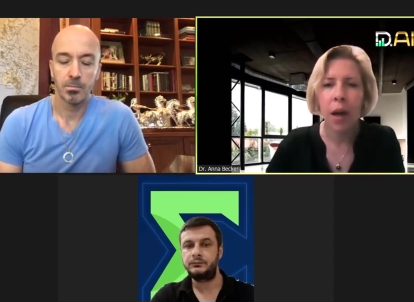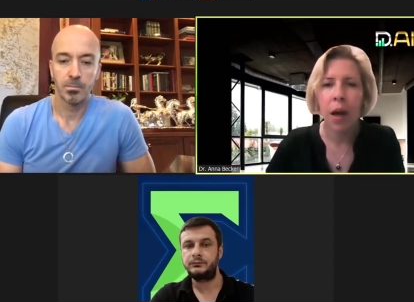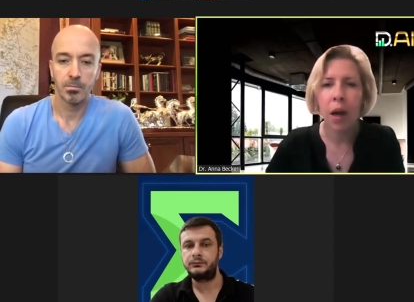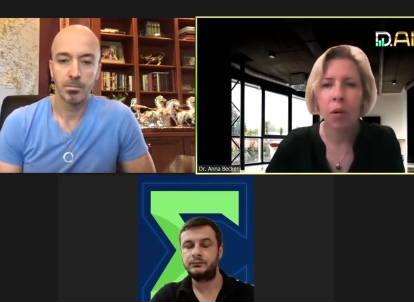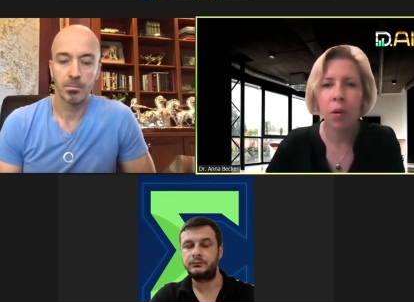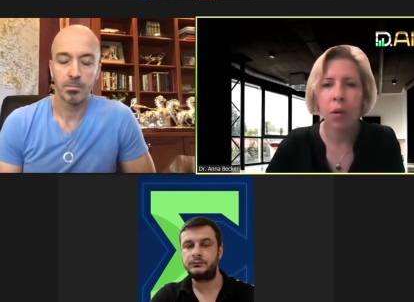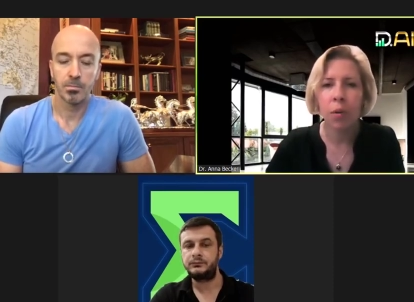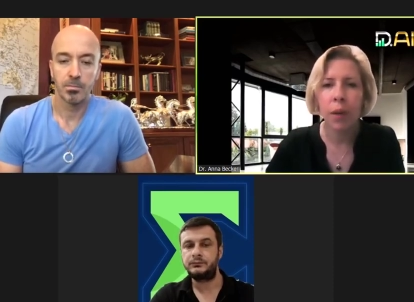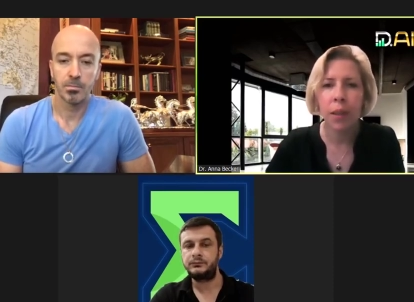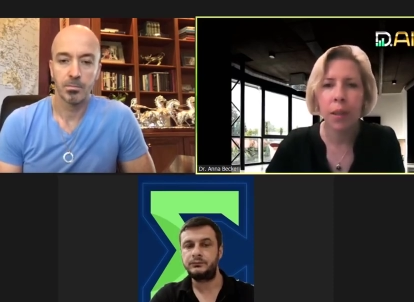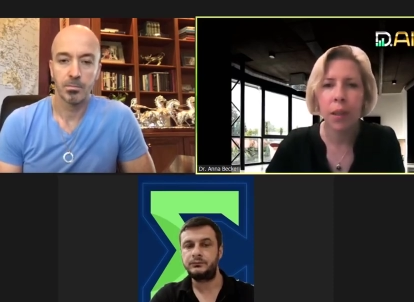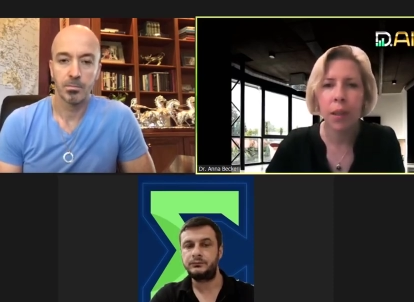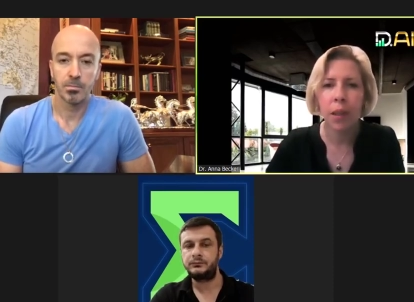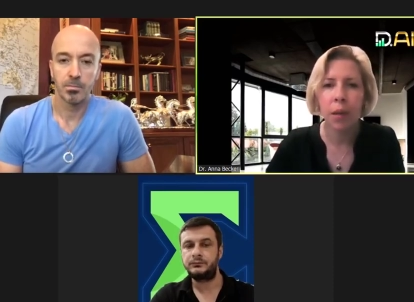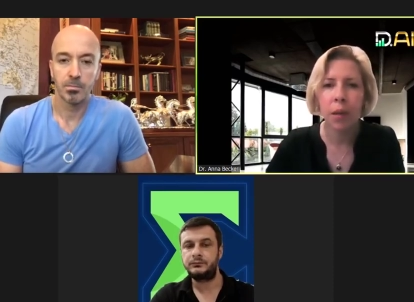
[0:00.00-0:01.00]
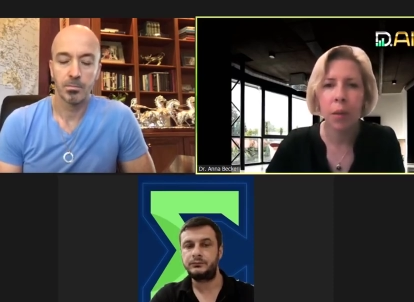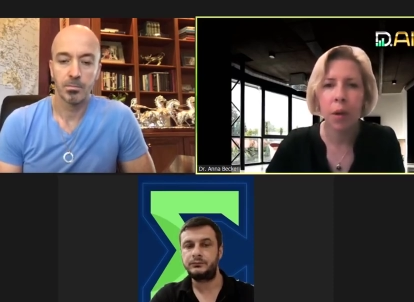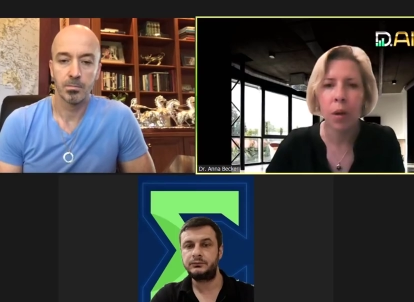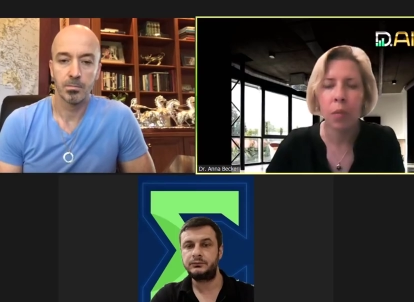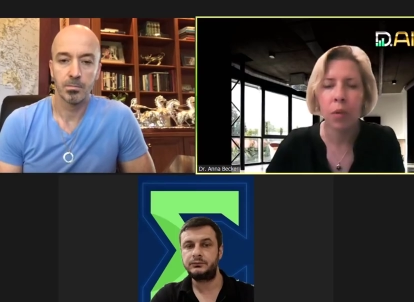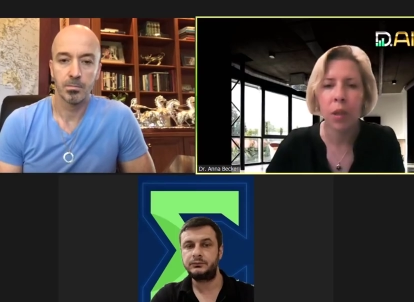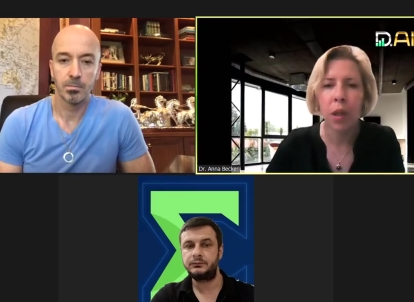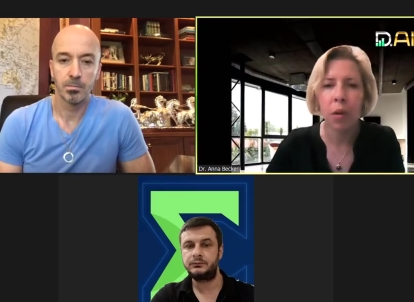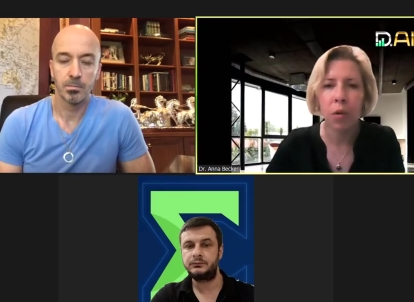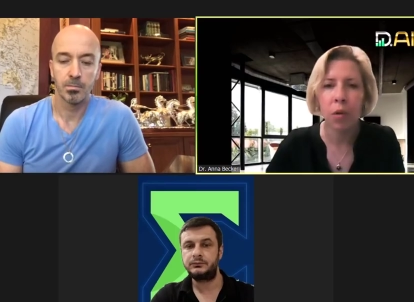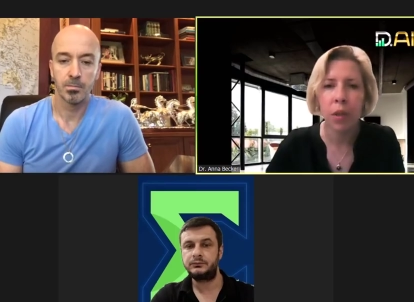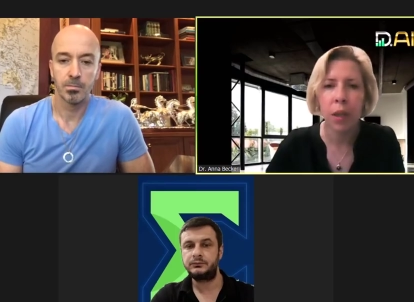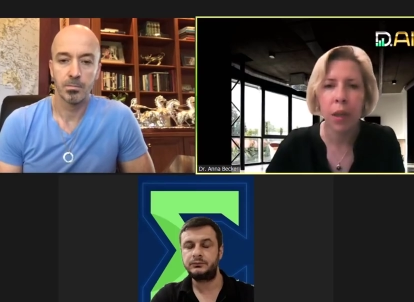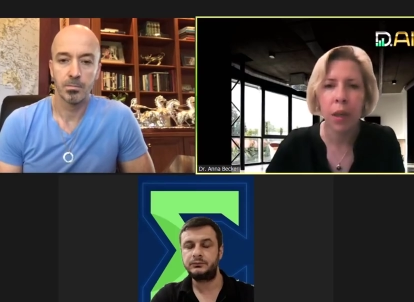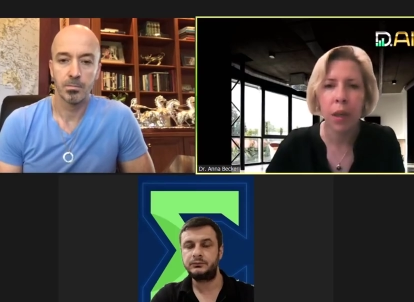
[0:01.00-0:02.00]
Speaker 1: Our quant team uh, was
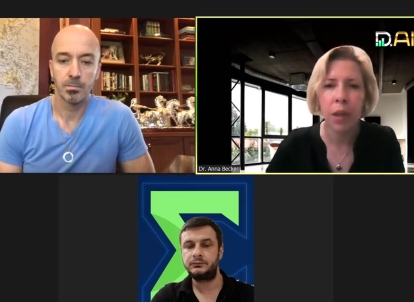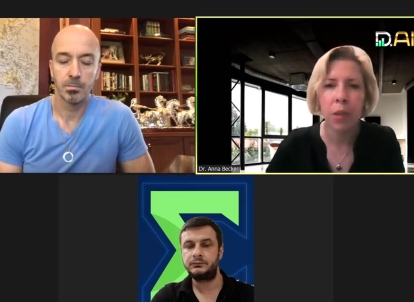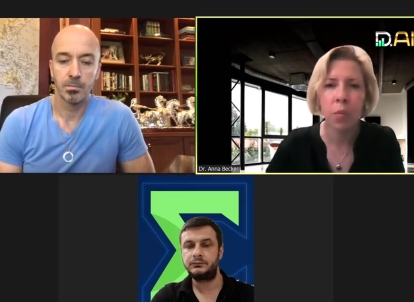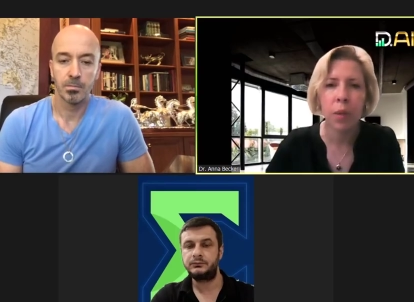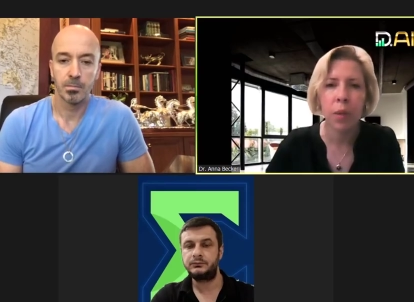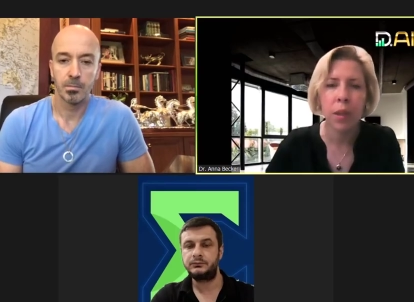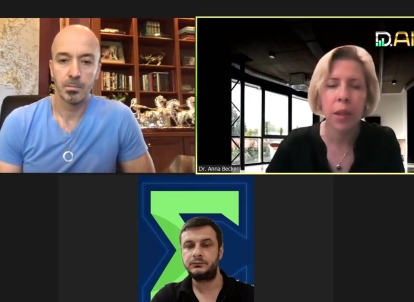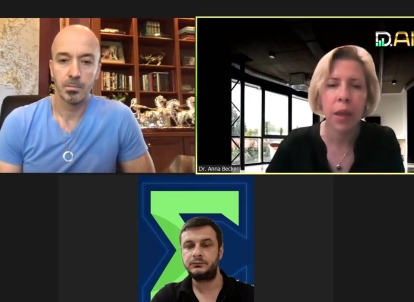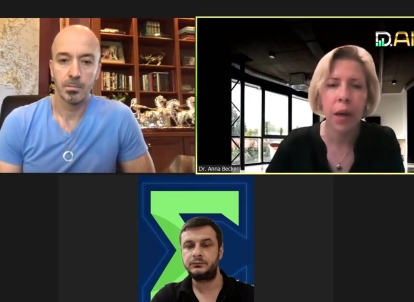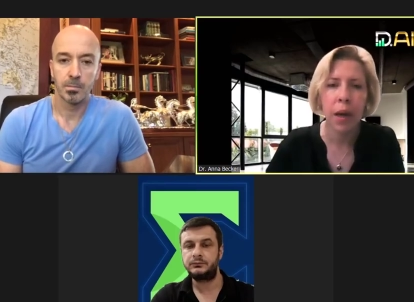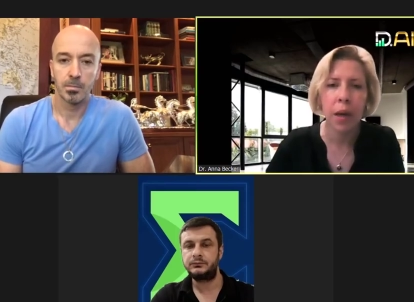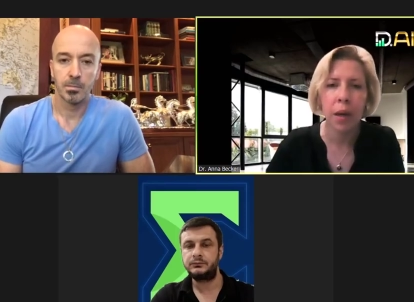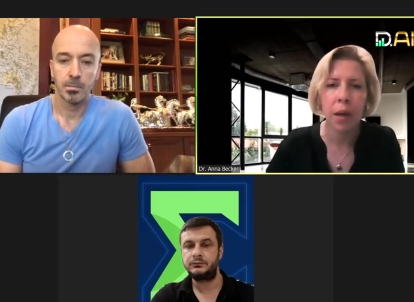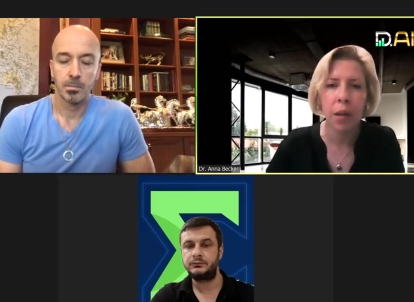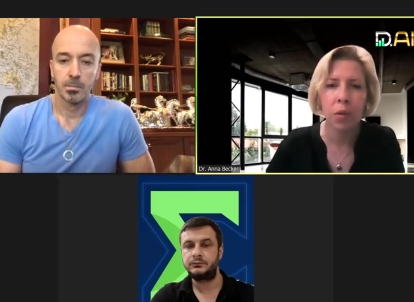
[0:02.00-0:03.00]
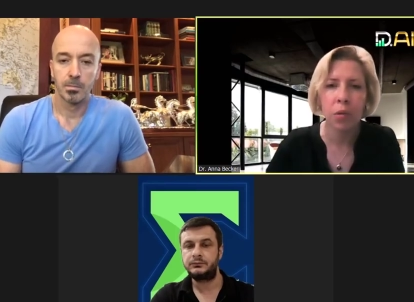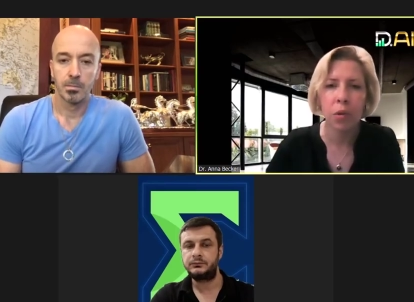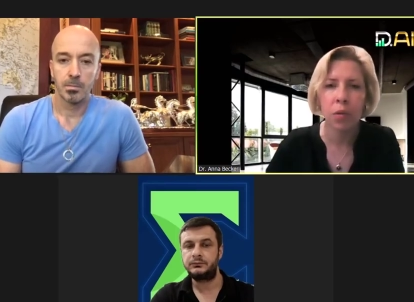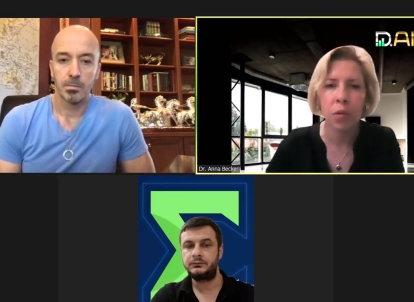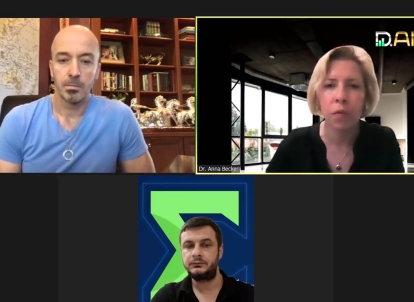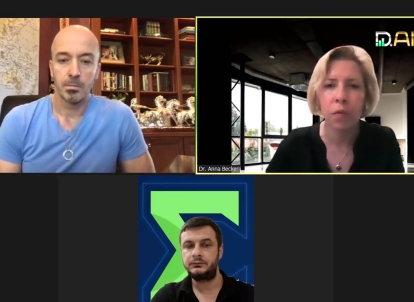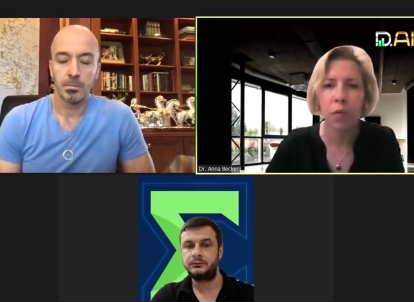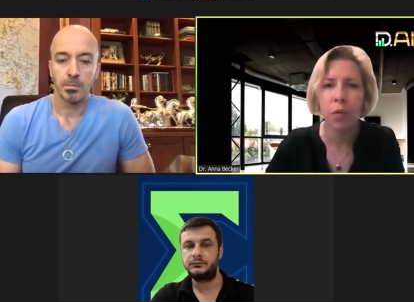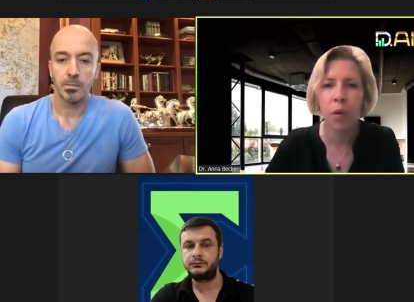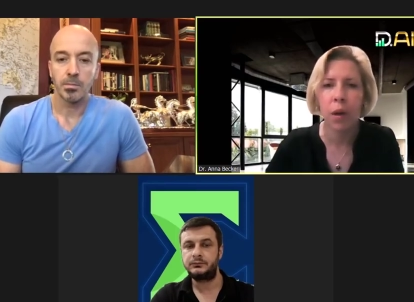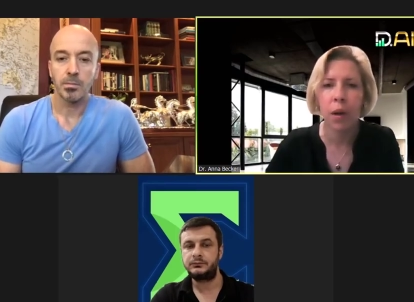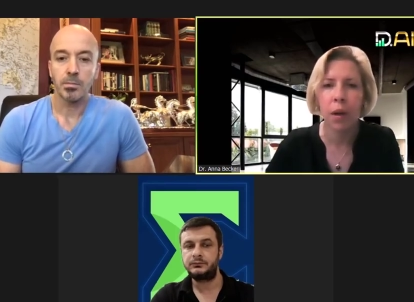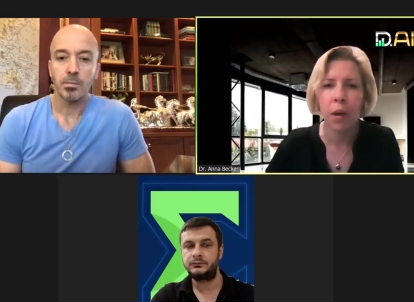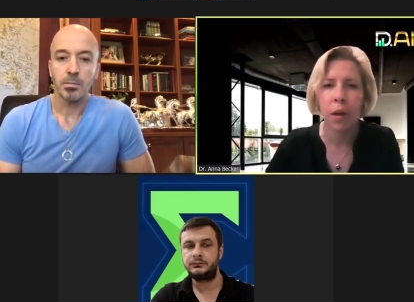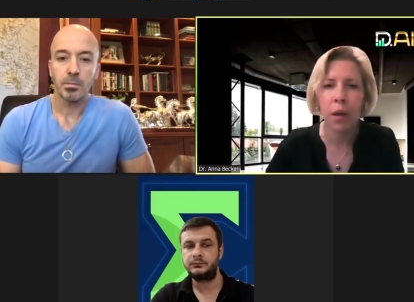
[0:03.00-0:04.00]
alerting us with AI algos for
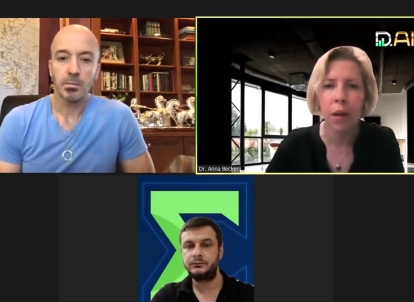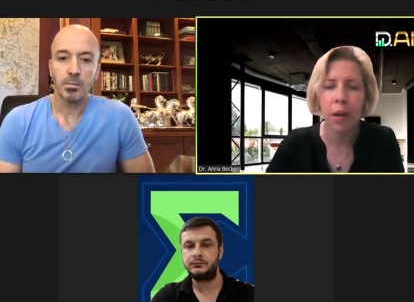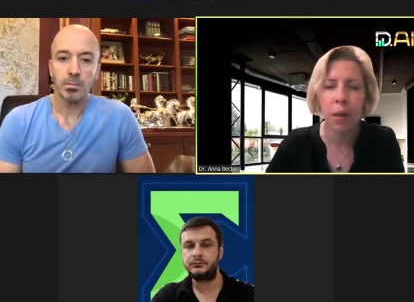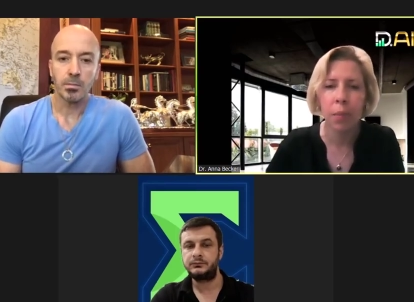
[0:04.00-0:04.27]
uh,